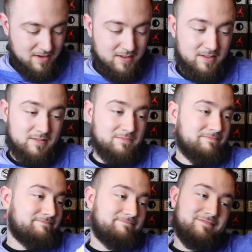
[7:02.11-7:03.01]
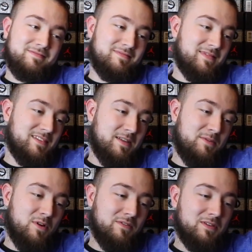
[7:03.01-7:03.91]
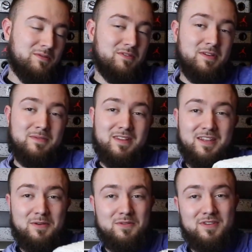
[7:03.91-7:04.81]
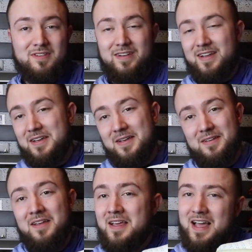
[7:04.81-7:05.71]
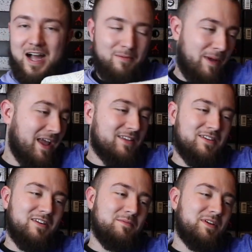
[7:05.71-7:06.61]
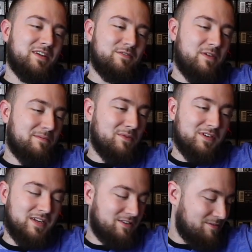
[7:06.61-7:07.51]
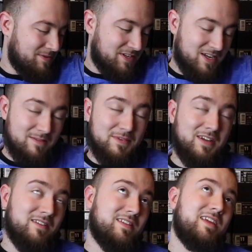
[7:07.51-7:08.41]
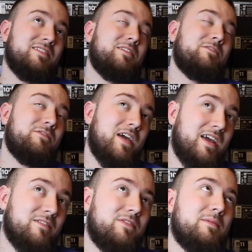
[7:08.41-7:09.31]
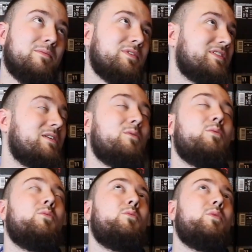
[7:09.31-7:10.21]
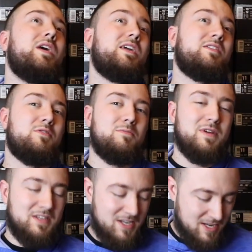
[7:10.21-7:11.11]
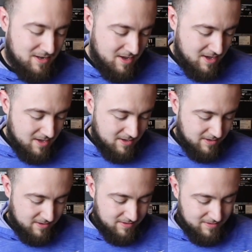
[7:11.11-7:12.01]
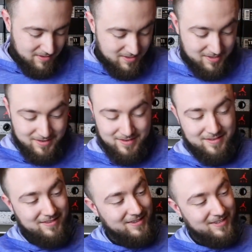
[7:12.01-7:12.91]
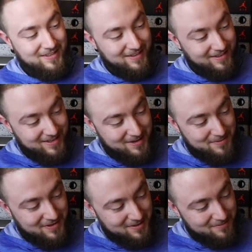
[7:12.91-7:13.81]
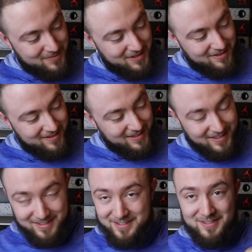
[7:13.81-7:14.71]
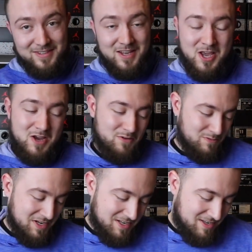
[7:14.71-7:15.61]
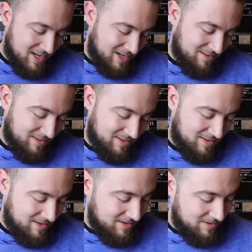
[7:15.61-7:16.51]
Let me know if this was something that you was just like, I'll pass on it because February's got too much heat, because that is a fact. February's got way too much heat this coming up month. Like it's just ridiculous.